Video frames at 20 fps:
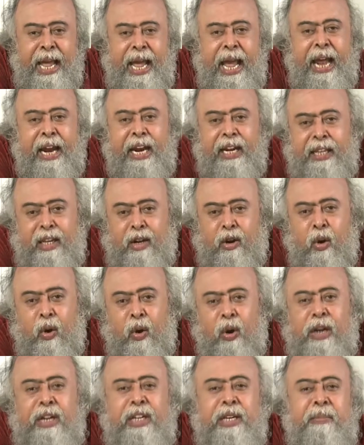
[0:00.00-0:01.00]
and the
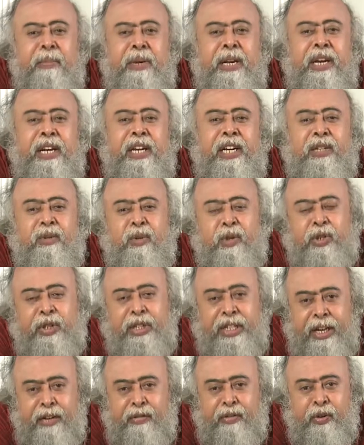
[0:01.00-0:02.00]
goal and the meaning is what
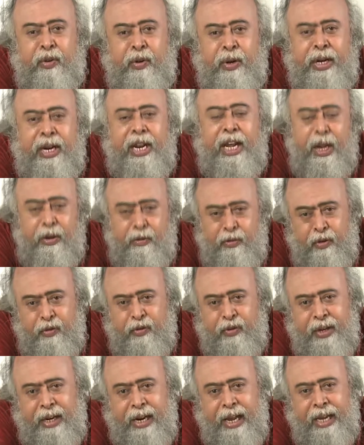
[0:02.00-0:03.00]
you give to it, if you
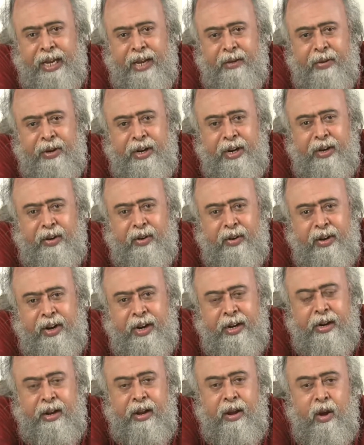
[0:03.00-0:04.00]
feel like giving it to
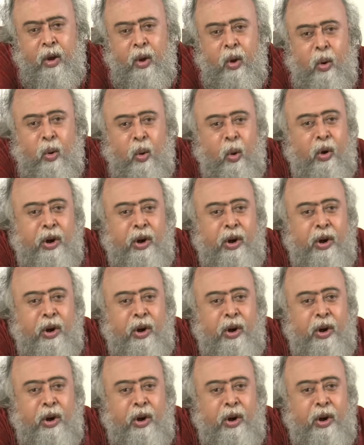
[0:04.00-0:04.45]
it.